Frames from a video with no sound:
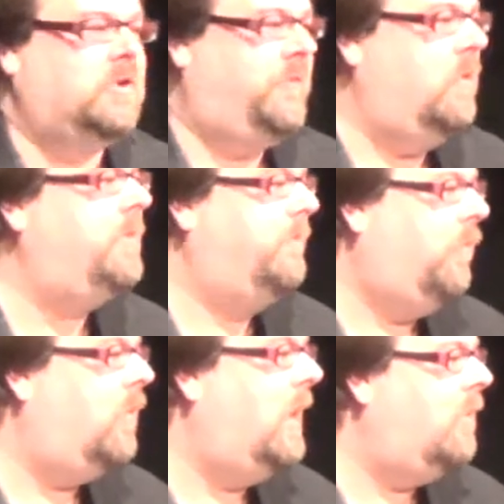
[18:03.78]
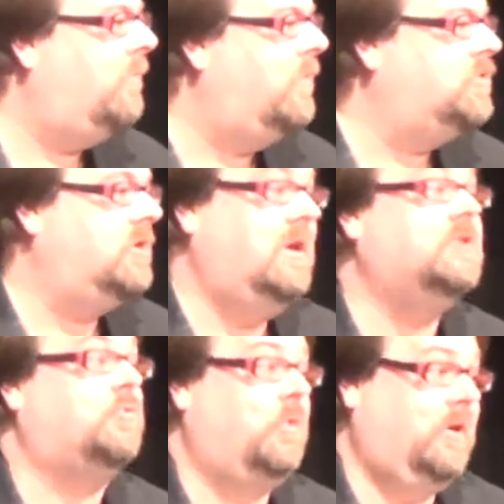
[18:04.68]
so if you want the 4-hour version,
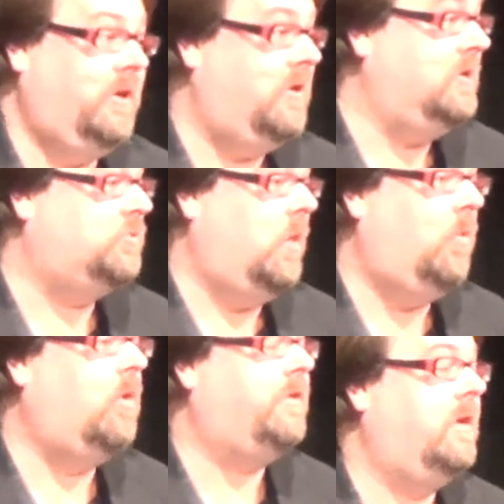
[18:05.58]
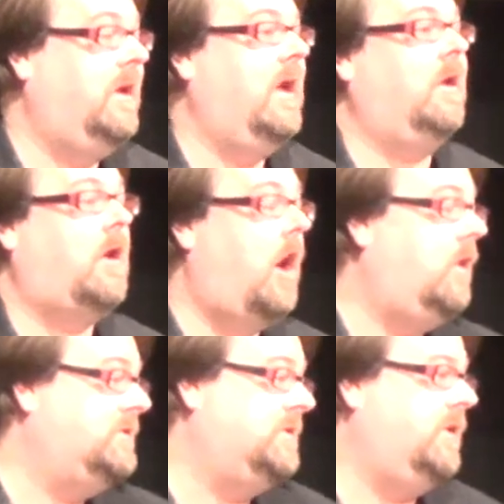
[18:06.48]
it's really good. It's well worth it. Again,
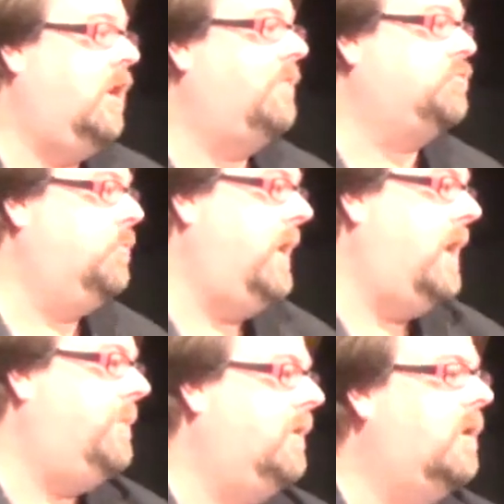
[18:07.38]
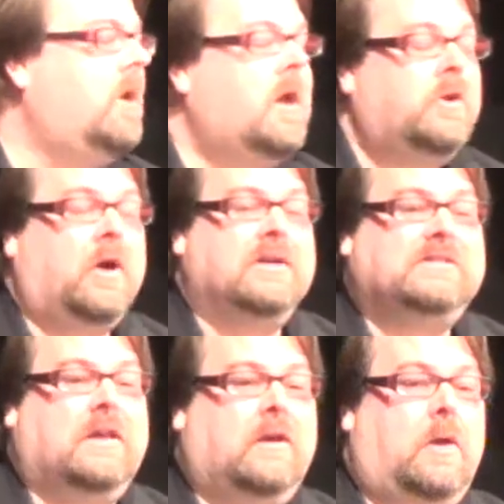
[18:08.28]
call us. The office will be happy to try to
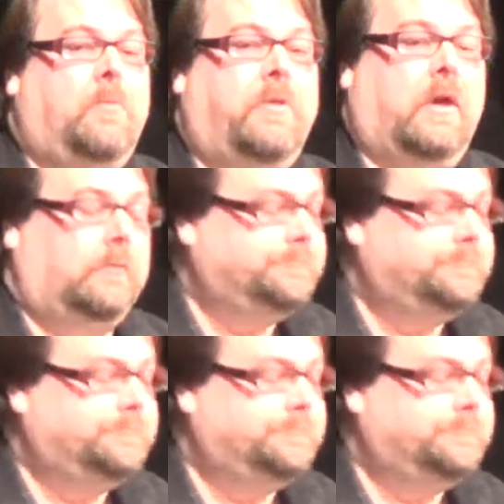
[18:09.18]
set it up with you.